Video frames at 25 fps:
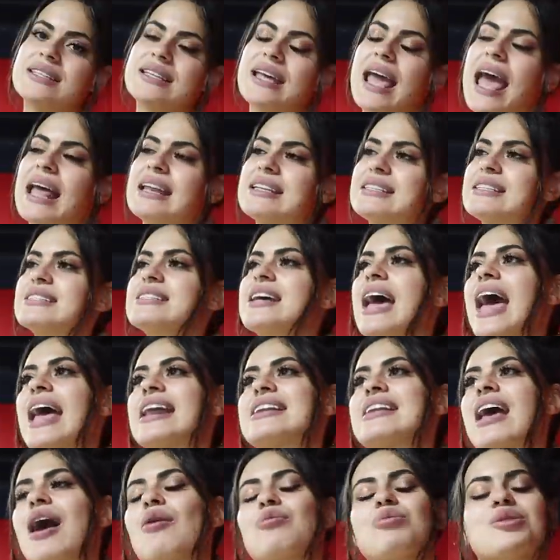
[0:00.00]
the end
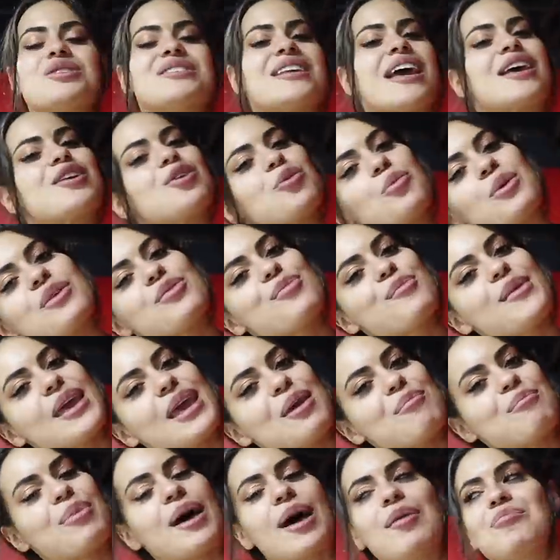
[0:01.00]
and I will take you with
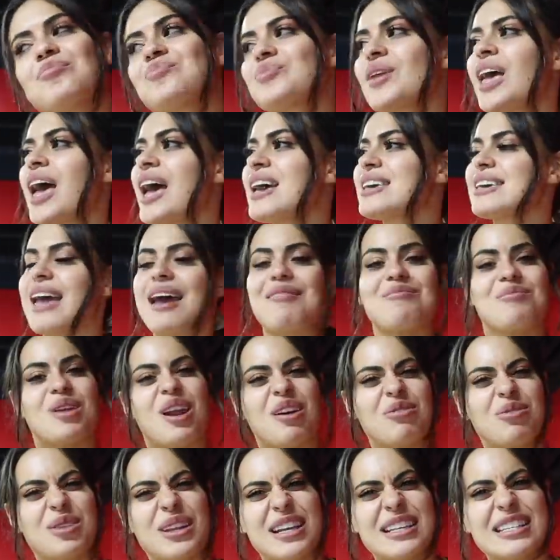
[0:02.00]
me. But yeah,
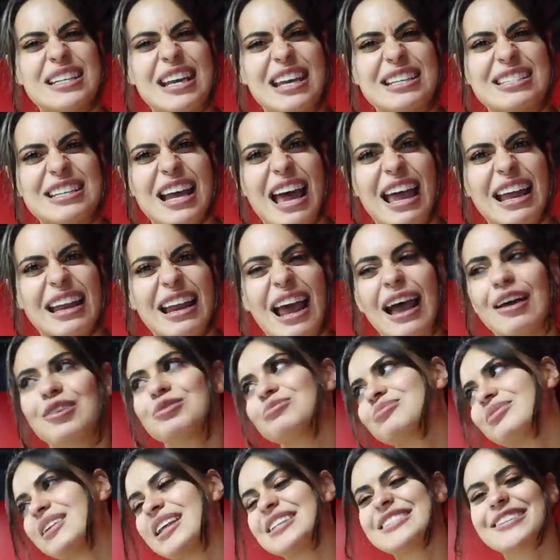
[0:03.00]
enough of the chit chat now.
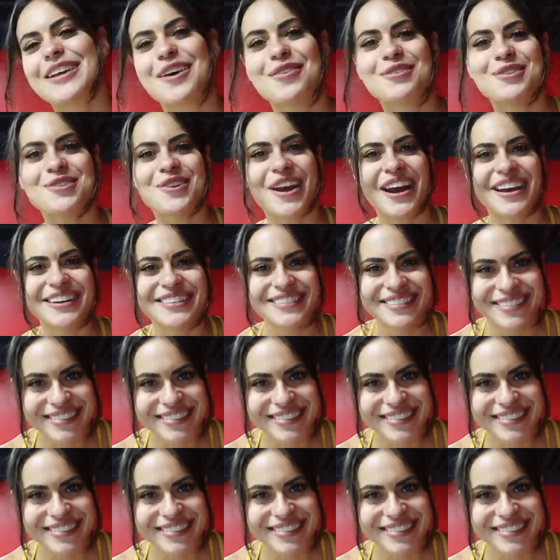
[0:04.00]
Let's go train.